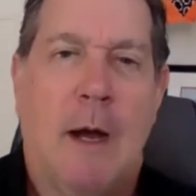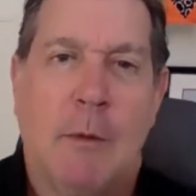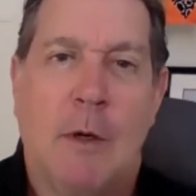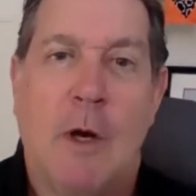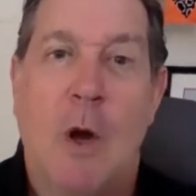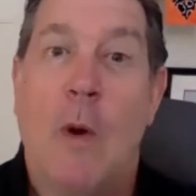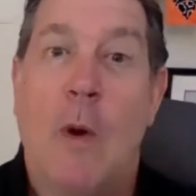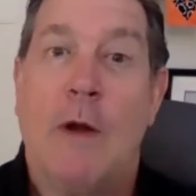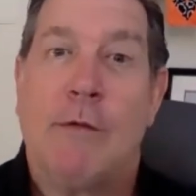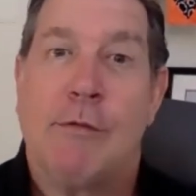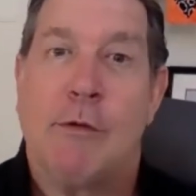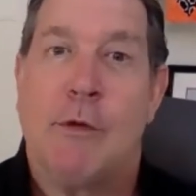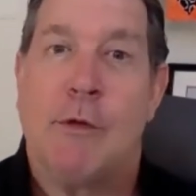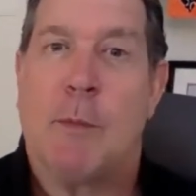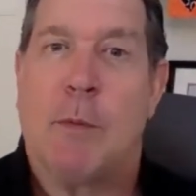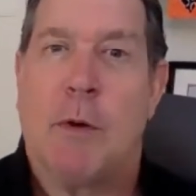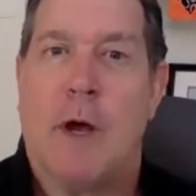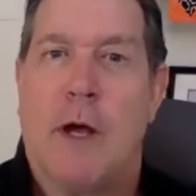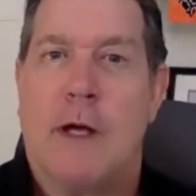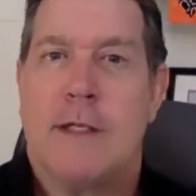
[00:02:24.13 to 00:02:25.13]
going through the
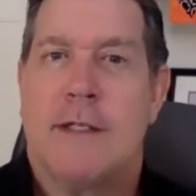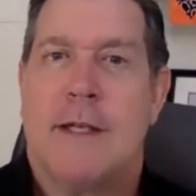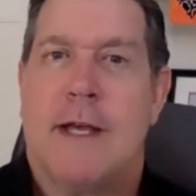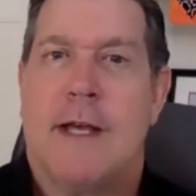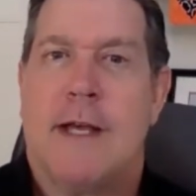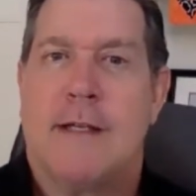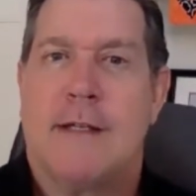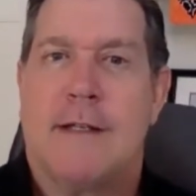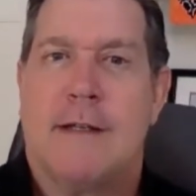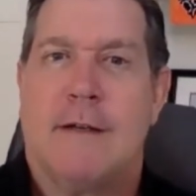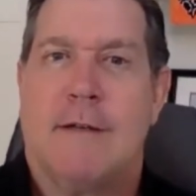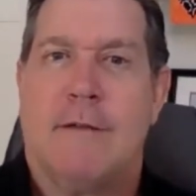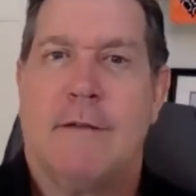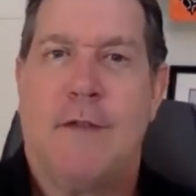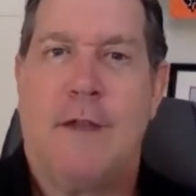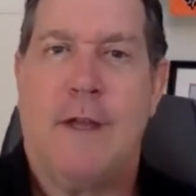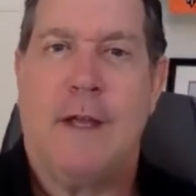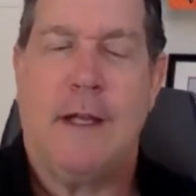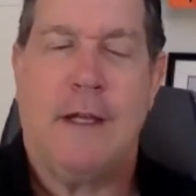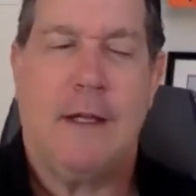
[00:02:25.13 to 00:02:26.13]
process of
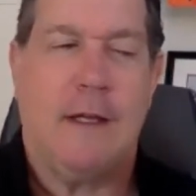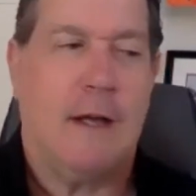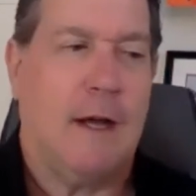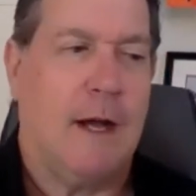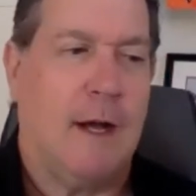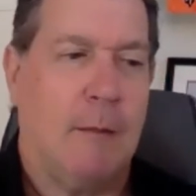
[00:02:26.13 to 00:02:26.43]
the